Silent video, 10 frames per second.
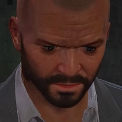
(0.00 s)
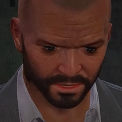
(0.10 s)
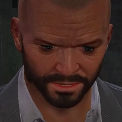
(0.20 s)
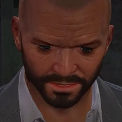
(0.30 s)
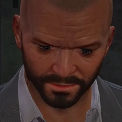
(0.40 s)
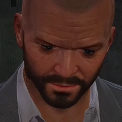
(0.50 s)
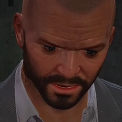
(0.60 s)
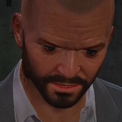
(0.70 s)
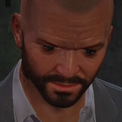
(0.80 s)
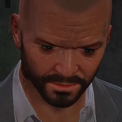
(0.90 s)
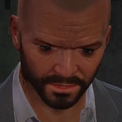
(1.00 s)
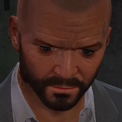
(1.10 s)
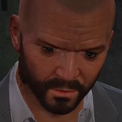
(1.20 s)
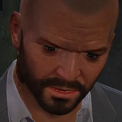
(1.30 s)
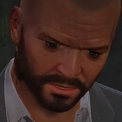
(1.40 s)
Jesus Christ,
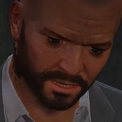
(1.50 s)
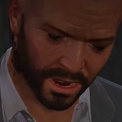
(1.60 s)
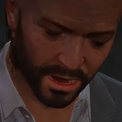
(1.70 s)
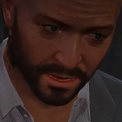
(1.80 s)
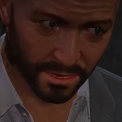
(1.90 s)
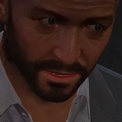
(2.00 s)
Trevor, what is that?